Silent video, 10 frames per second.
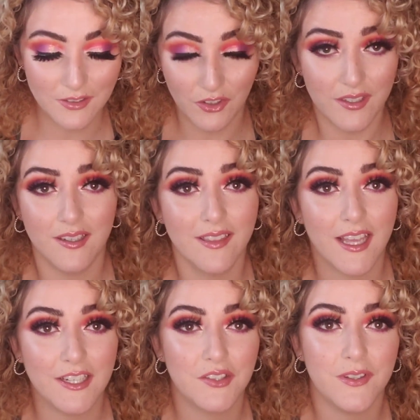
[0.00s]
good.
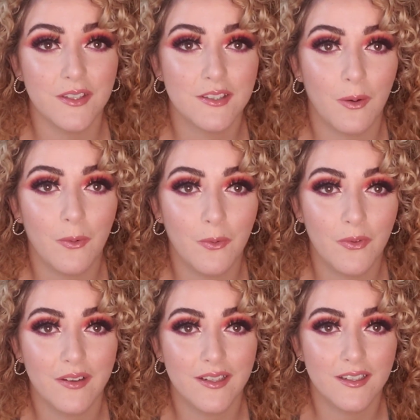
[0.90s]
Like, I just feel
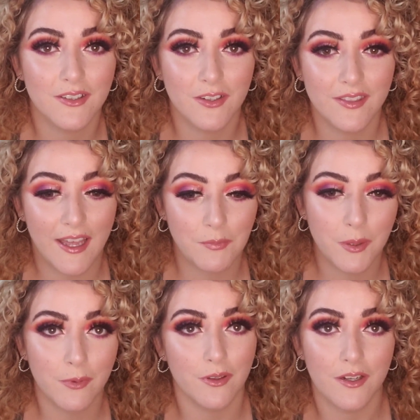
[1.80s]
so good that
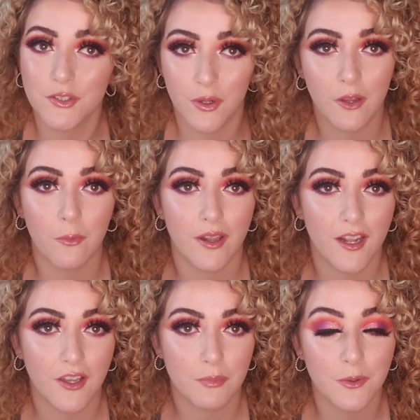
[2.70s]
people are enjoying
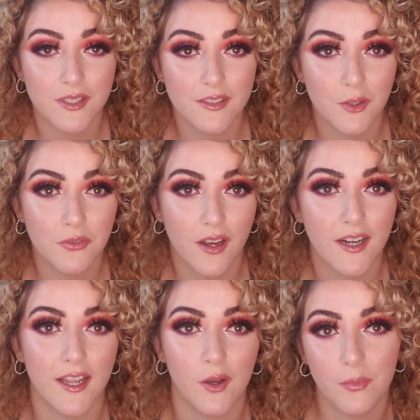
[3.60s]
what I've posted so far,
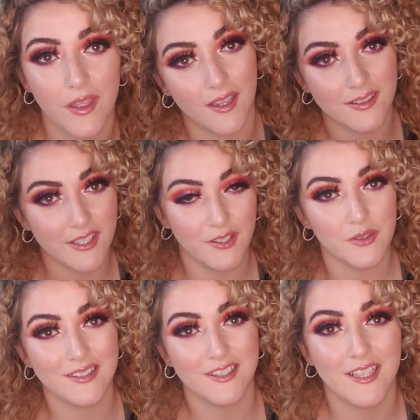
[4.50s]
and I hope that
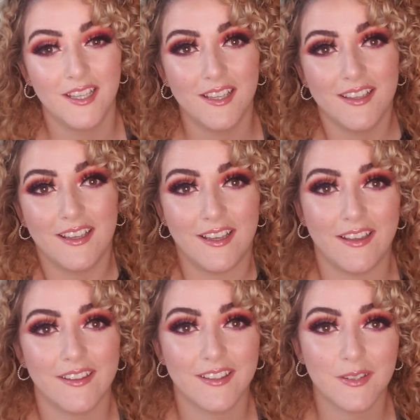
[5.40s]
continues.
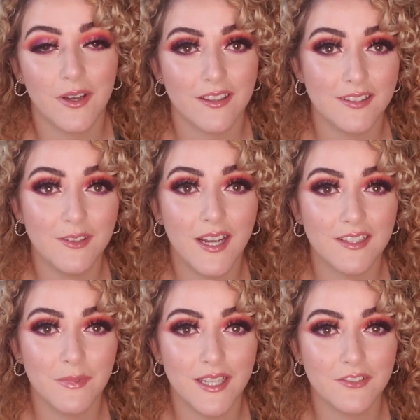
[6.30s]
So I'll see you
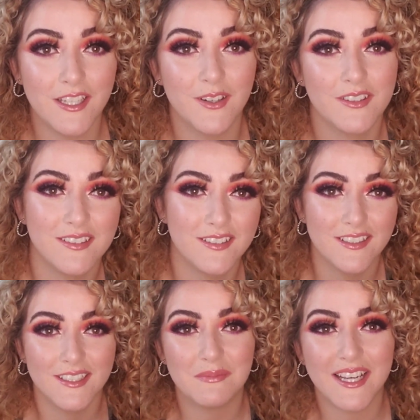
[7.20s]
guys in my next video.
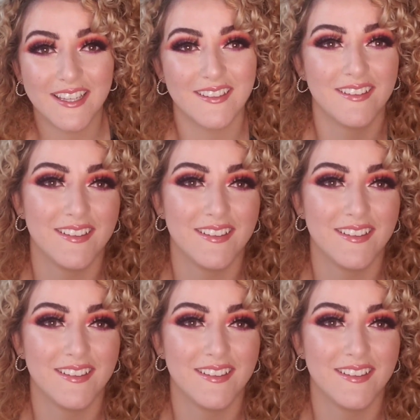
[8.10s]
Bye.